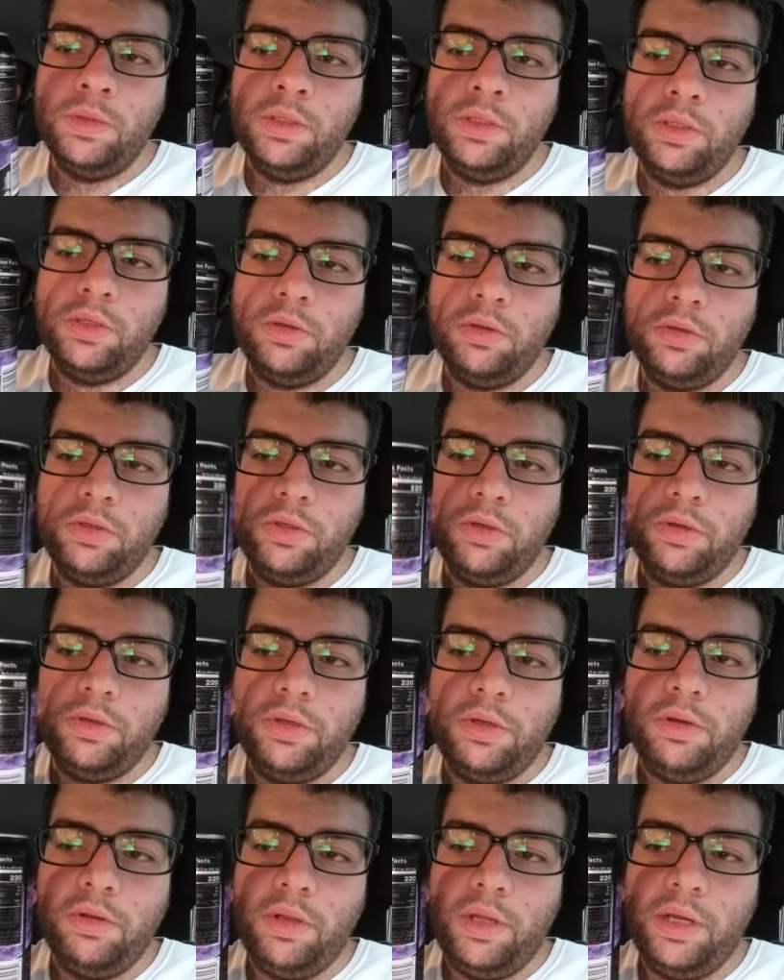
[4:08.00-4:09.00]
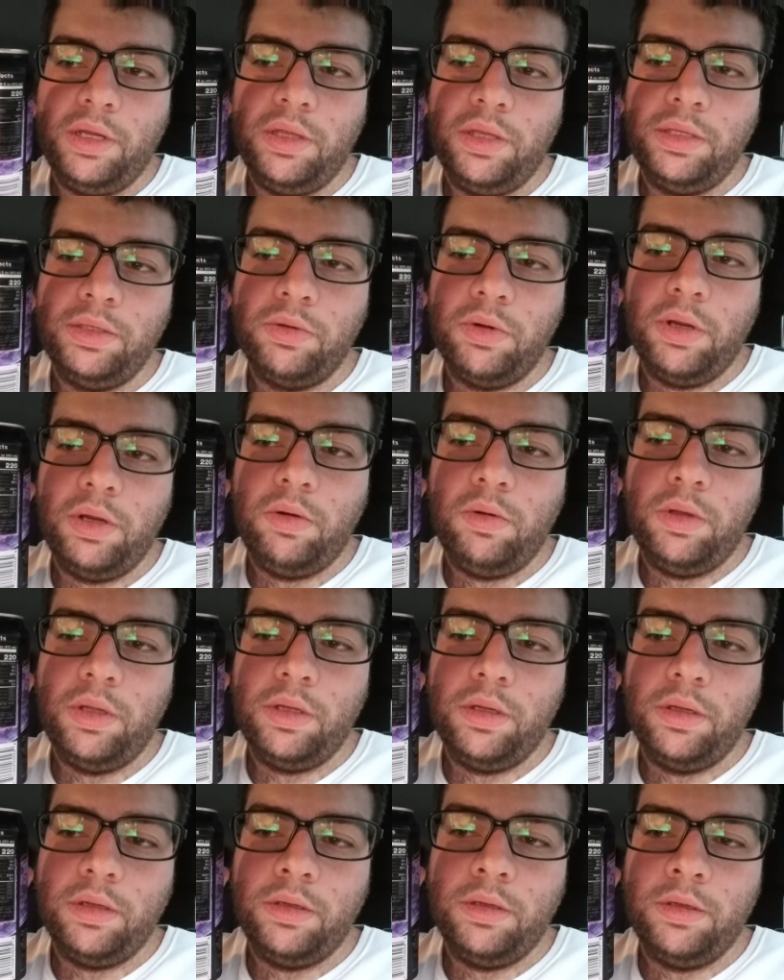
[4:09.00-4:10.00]
So I'll show it to you like this right
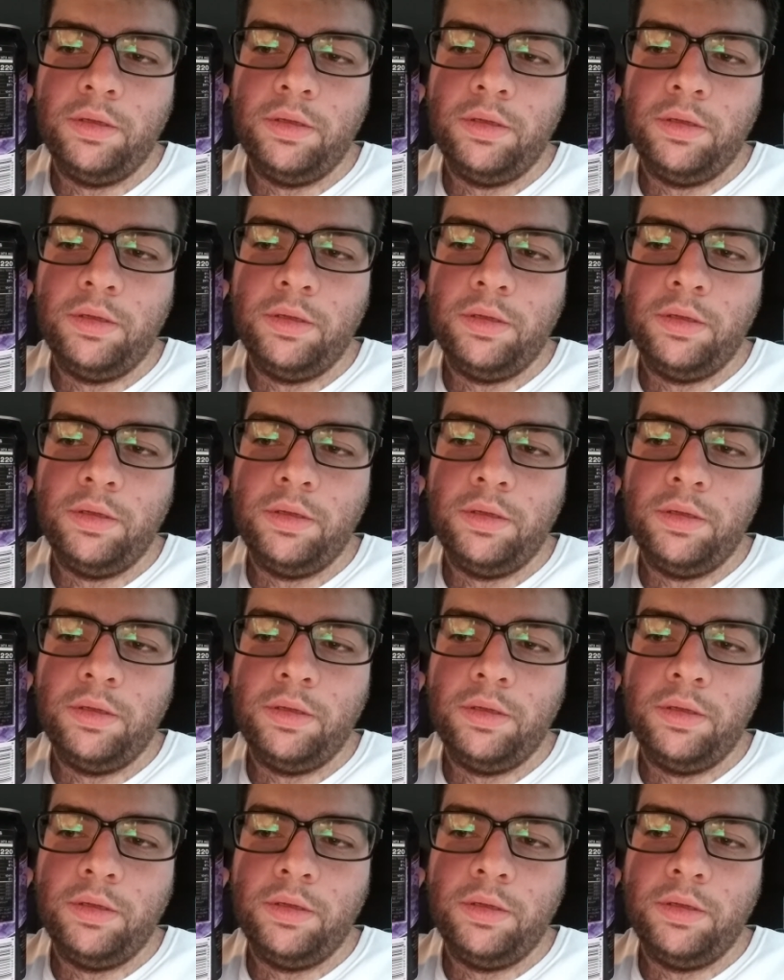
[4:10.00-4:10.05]
quick.